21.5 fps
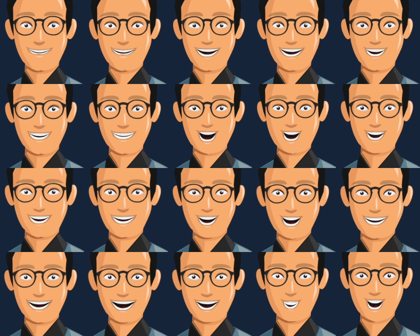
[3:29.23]
one of your
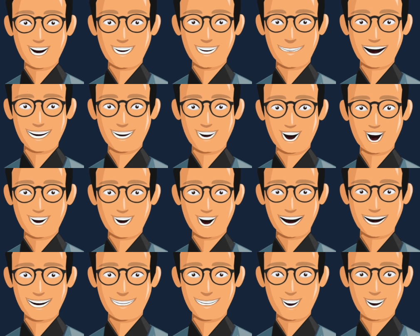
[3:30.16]
goals might be to
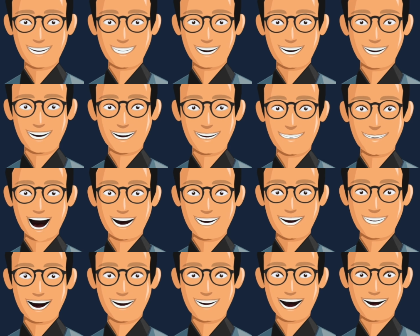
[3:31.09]
provide practical
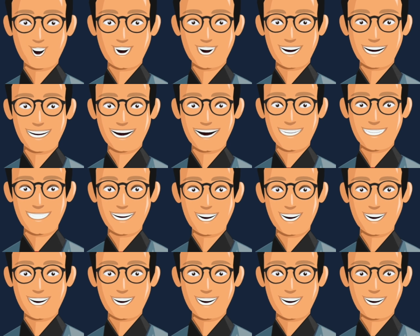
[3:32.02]
advice to physicians